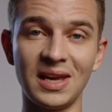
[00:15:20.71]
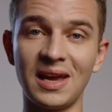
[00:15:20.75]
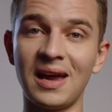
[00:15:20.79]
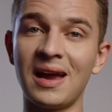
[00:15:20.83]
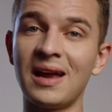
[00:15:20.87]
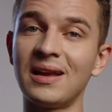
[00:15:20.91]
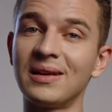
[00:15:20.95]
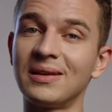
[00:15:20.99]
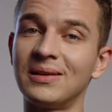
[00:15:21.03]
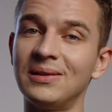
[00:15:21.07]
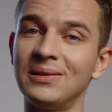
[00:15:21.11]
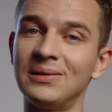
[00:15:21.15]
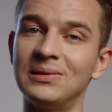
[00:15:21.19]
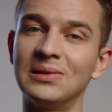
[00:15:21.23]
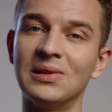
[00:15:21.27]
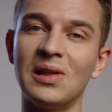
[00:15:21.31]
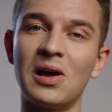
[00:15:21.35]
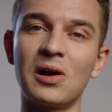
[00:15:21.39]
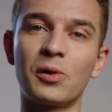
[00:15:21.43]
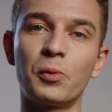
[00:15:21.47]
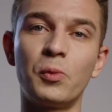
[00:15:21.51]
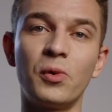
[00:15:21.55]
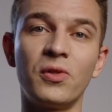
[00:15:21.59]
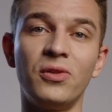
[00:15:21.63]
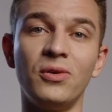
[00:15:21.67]
and good
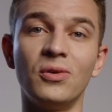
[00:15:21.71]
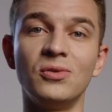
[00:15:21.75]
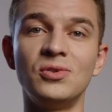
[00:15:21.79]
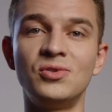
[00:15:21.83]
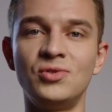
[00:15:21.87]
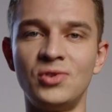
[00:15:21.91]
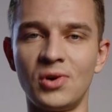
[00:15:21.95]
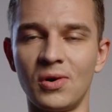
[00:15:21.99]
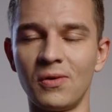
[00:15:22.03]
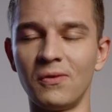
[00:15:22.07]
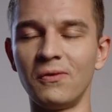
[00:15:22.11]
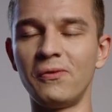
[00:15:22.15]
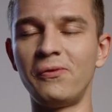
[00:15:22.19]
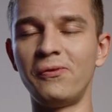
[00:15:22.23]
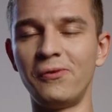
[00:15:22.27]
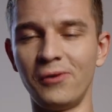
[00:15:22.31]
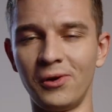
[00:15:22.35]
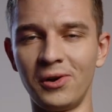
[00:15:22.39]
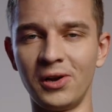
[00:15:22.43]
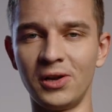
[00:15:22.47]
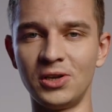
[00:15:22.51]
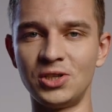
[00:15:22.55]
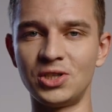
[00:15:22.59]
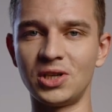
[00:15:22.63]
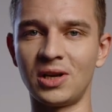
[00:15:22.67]
luck with your drone
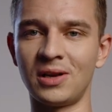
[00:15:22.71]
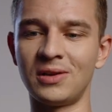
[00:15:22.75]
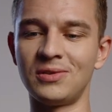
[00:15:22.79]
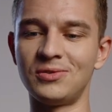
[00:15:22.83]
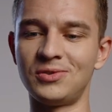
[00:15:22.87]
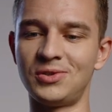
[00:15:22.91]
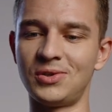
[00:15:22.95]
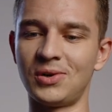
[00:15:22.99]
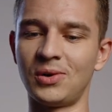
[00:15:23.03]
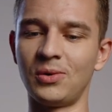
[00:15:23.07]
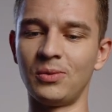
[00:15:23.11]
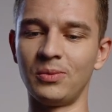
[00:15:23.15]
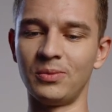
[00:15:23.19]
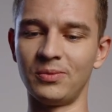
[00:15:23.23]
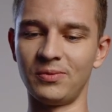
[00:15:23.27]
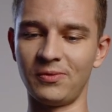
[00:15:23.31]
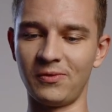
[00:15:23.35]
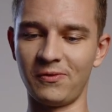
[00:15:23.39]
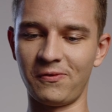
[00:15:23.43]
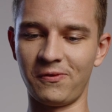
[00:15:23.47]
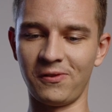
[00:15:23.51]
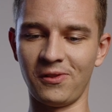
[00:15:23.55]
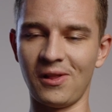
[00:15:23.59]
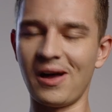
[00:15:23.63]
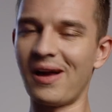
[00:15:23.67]
footage and drone
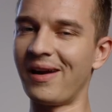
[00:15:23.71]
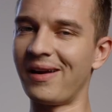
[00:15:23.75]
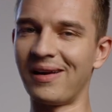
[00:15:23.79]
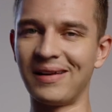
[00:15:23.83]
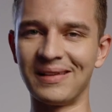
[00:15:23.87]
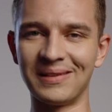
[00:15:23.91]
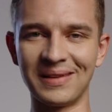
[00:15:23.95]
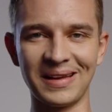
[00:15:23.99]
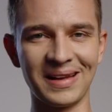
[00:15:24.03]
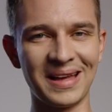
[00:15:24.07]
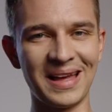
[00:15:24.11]
flying,